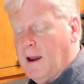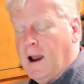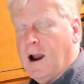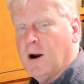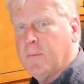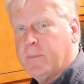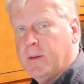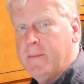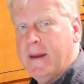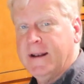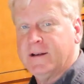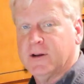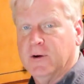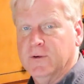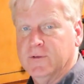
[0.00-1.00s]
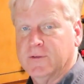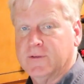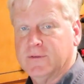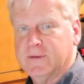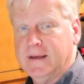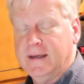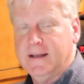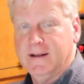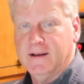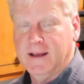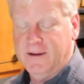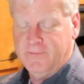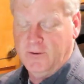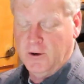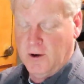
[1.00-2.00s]
are pimentos. And
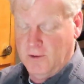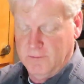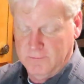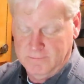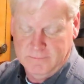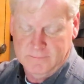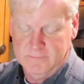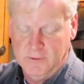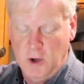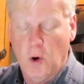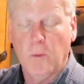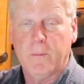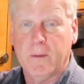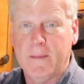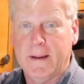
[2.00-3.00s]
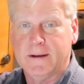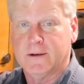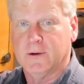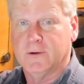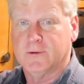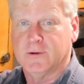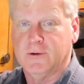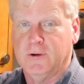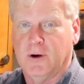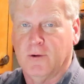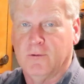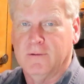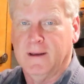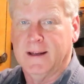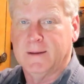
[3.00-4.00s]
if you don't know pimentos or you
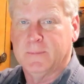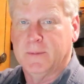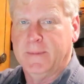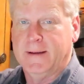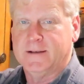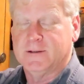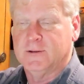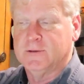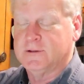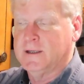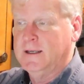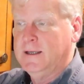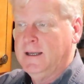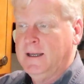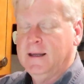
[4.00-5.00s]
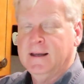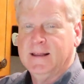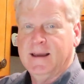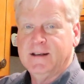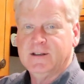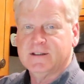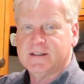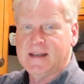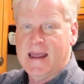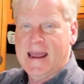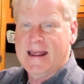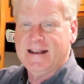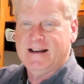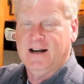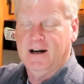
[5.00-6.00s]
don't like pimentos, they just
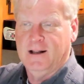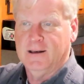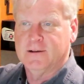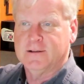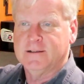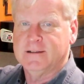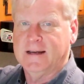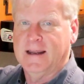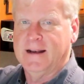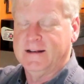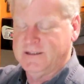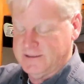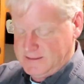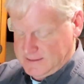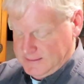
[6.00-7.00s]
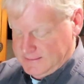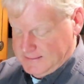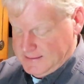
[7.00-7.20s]
add color and just a